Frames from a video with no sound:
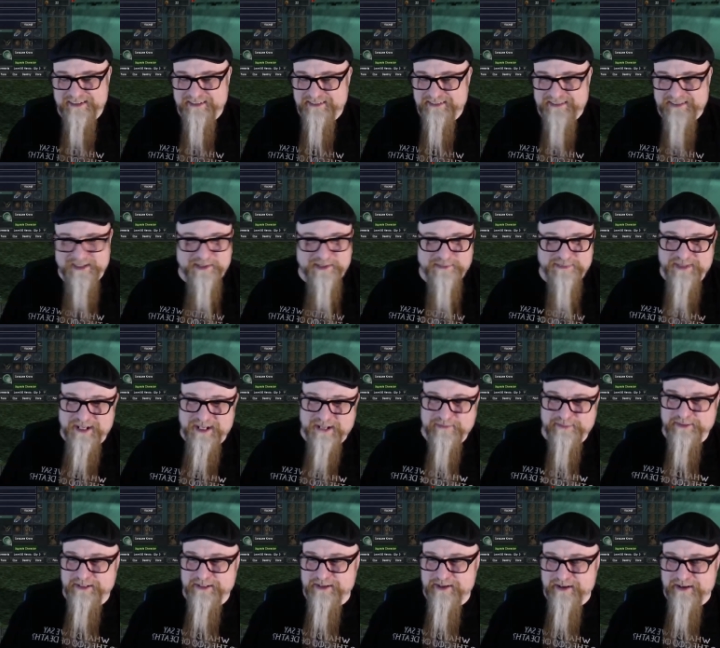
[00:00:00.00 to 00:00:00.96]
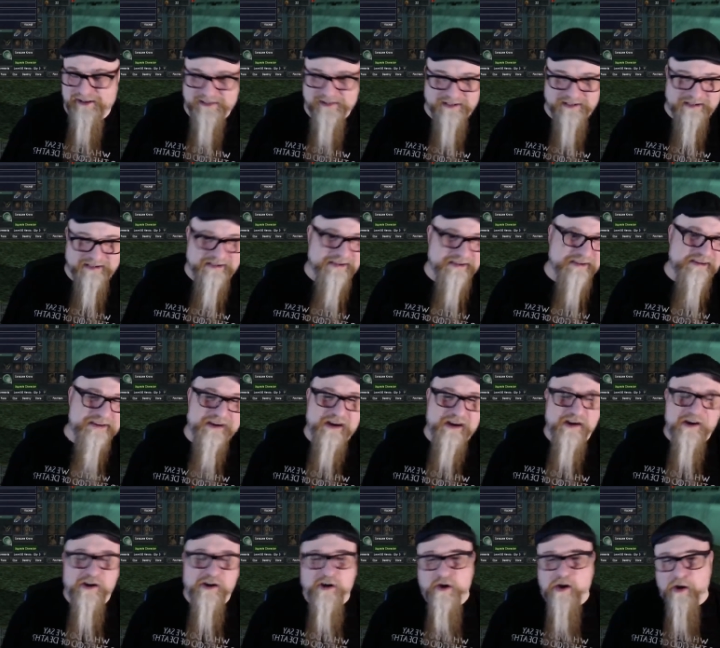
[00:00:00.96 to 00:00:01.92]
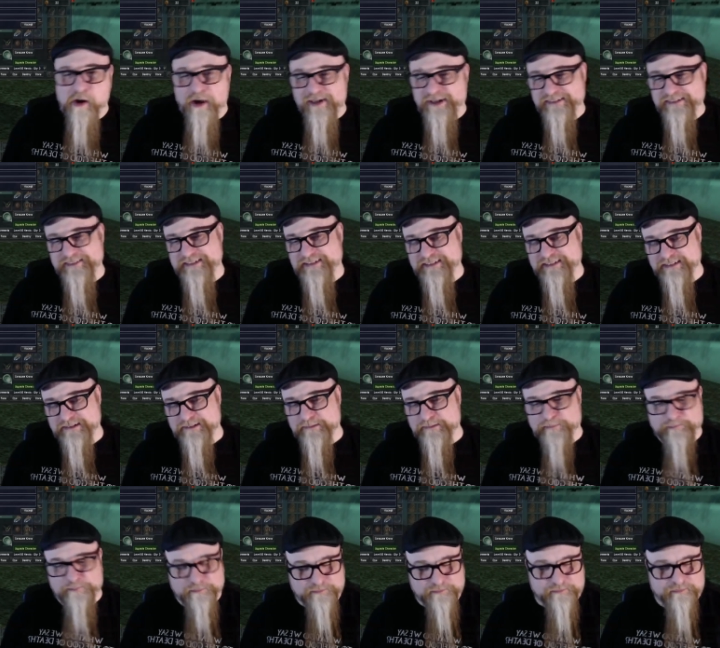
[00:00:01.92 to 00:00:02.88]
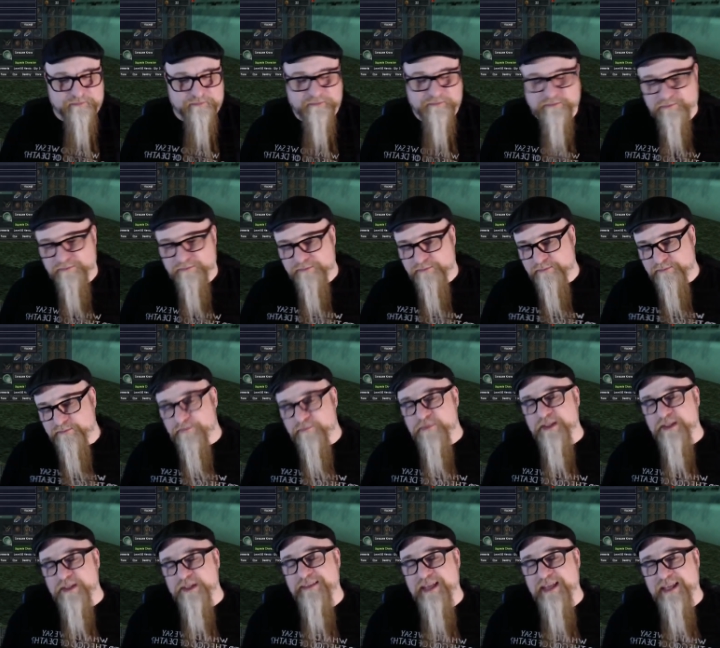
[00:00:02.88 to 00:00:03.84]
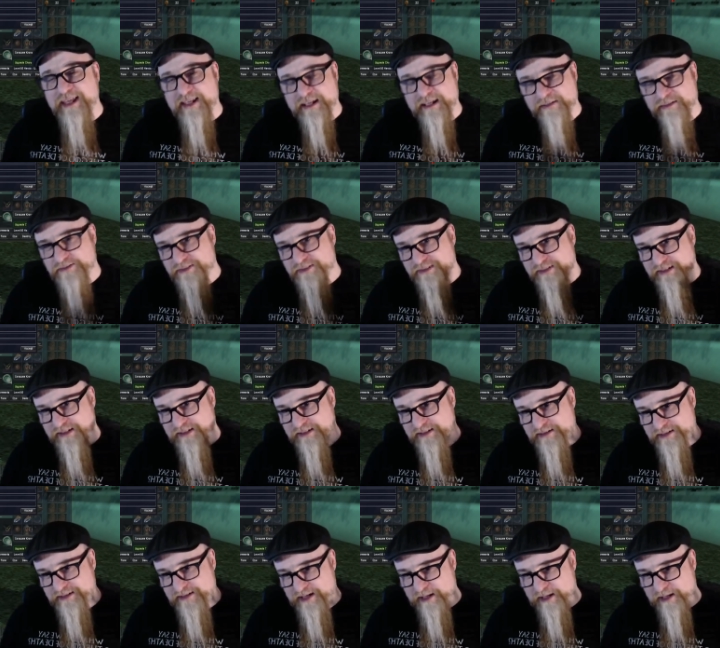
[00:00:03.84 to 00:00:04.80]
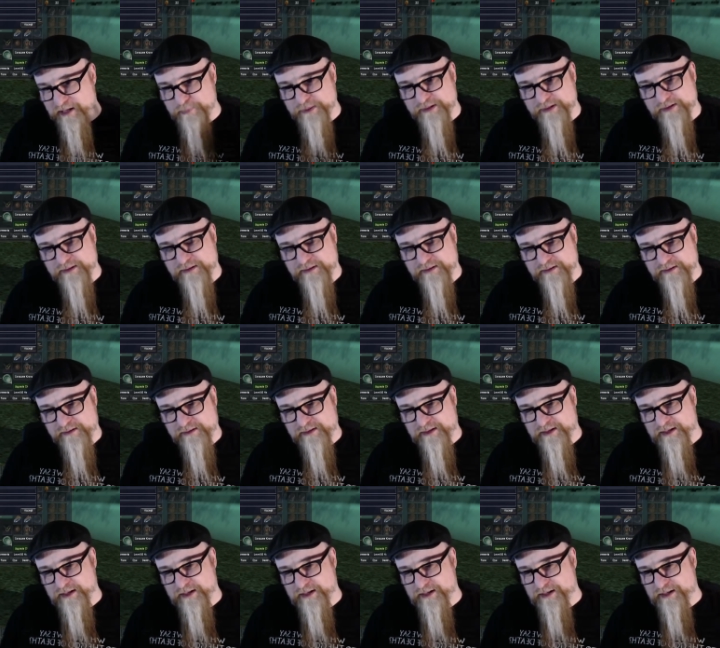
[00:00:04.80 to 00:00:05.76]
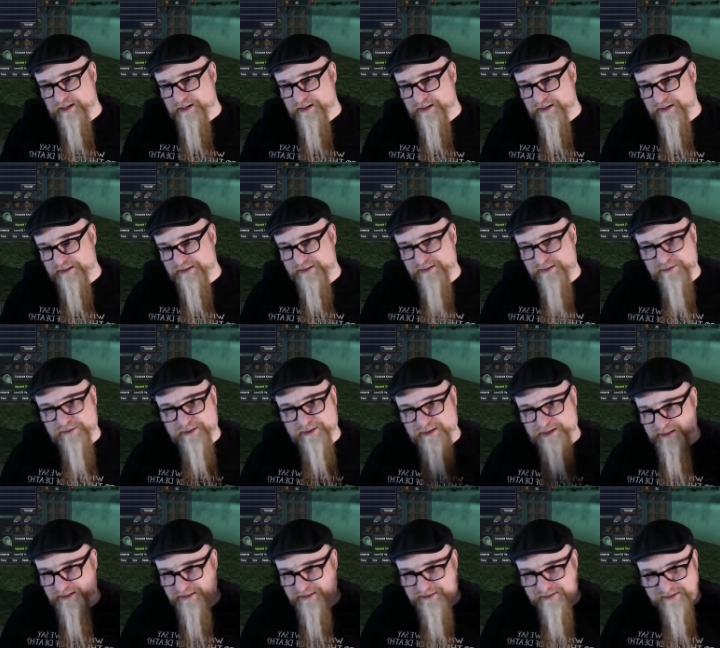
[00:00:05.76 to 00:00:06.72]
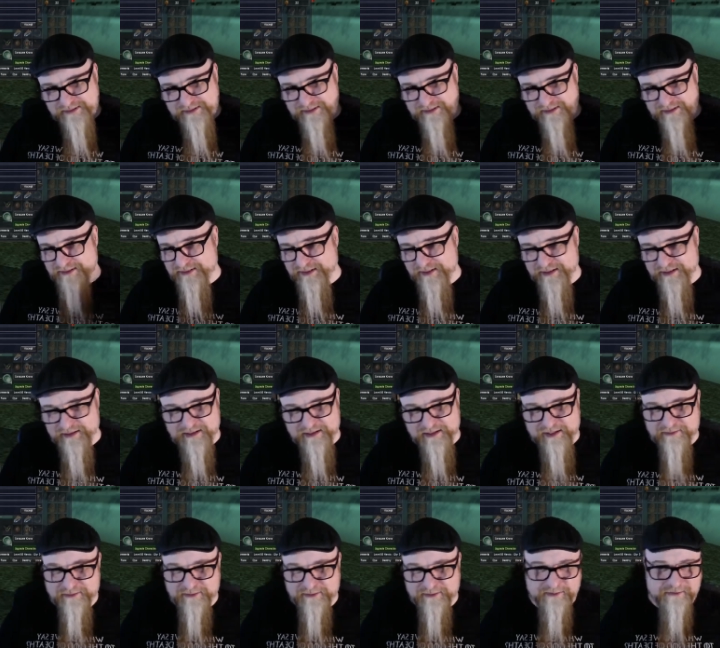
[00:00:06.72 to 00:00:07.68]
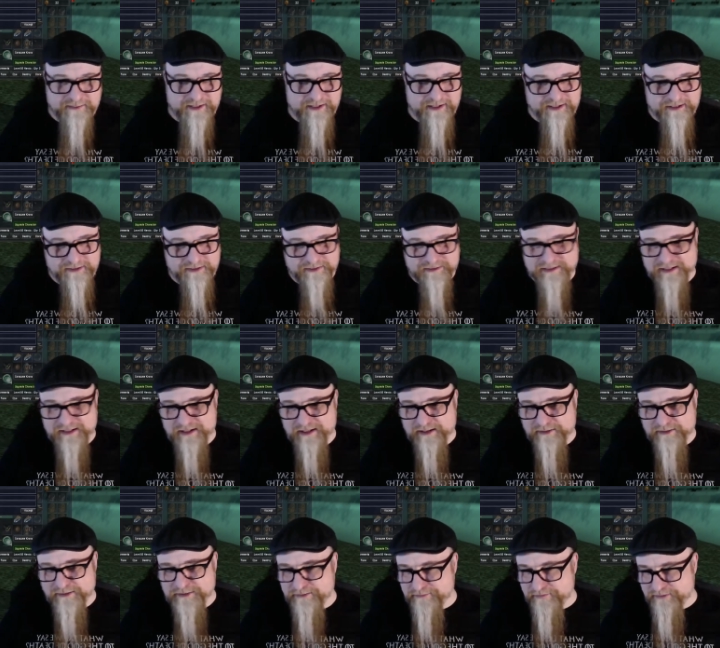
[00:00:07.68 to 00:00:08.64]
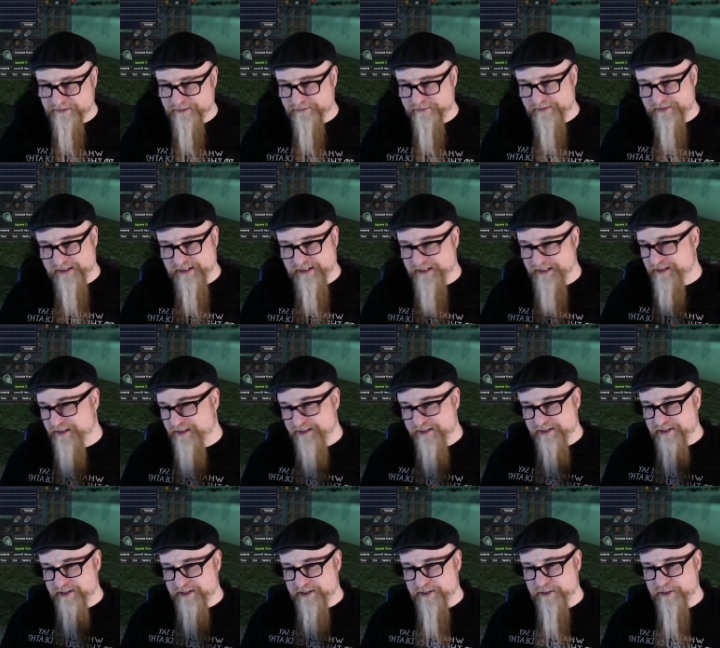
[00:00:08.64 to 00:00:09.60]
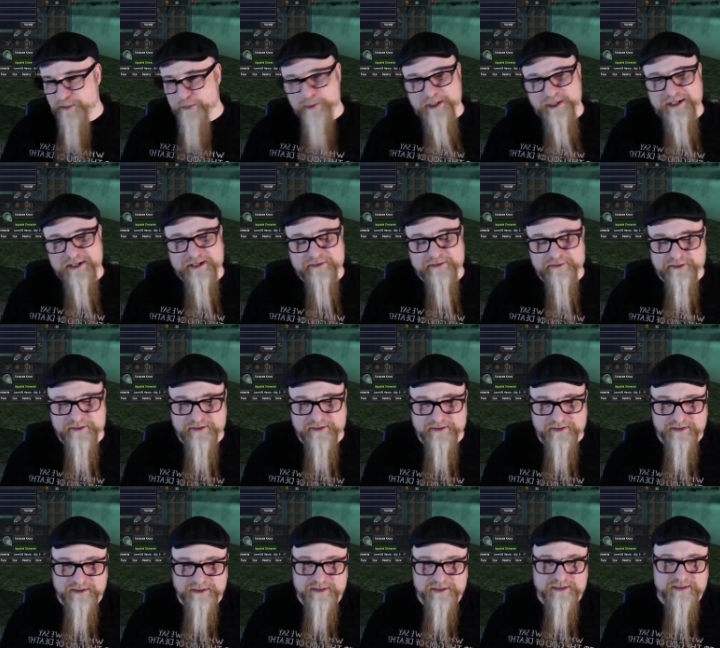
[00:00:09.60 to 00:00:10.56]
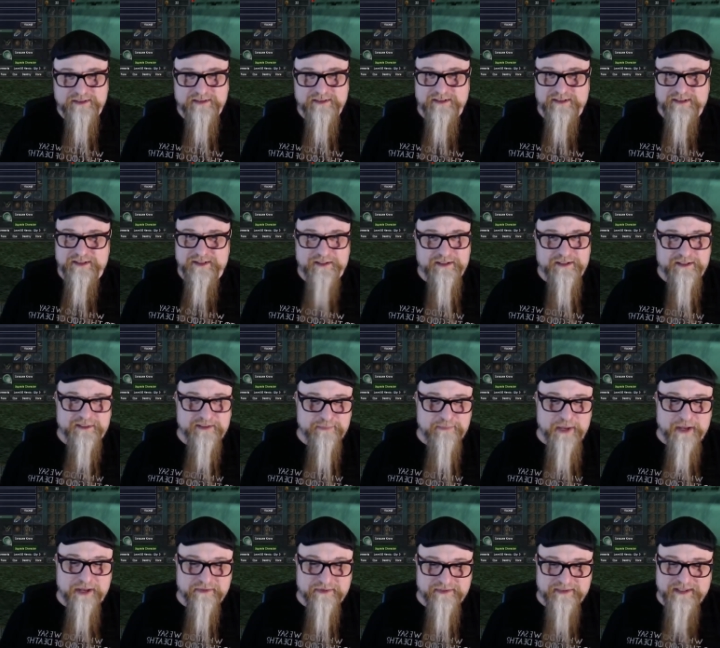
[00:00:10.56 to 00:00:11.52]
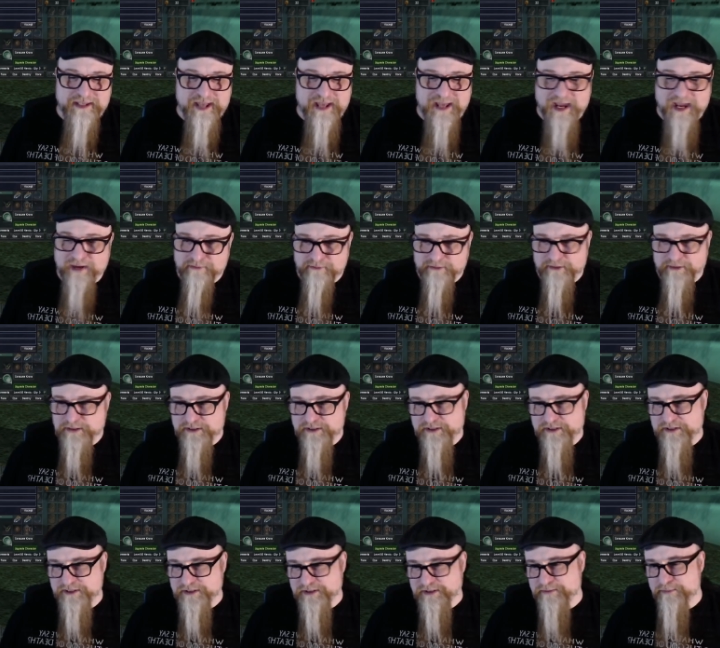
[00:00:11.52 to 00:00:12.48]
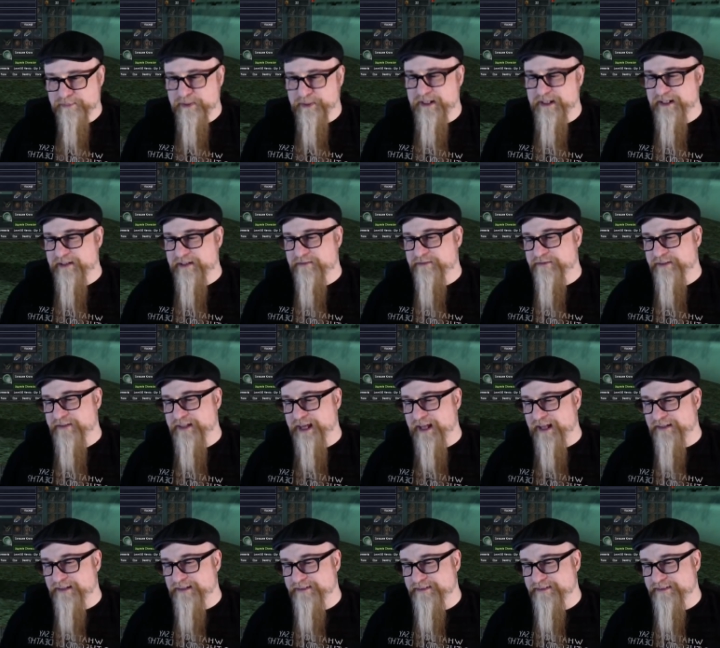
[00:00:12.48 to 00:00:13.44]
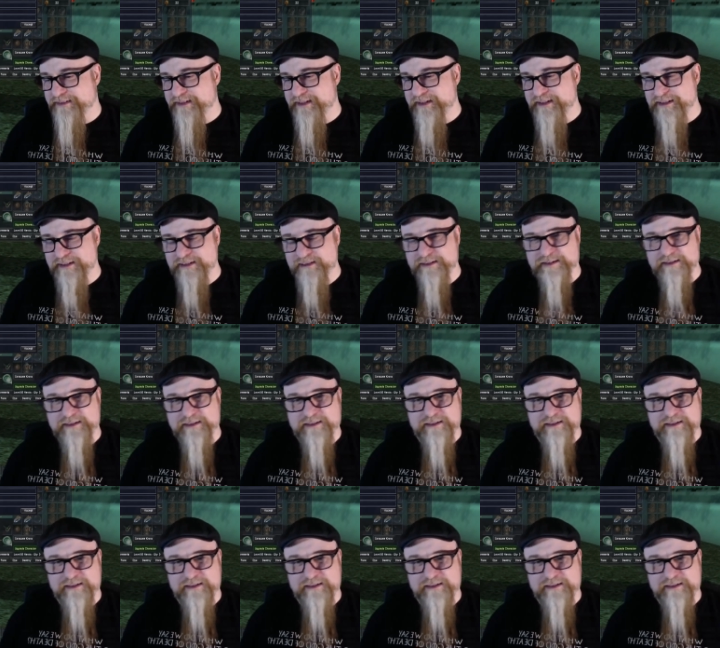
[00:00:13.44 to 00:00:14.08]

sometimes longer, until they have skilled up uh, to at least a skill level of 100, 150, or whatever uh, about the average should be for that skill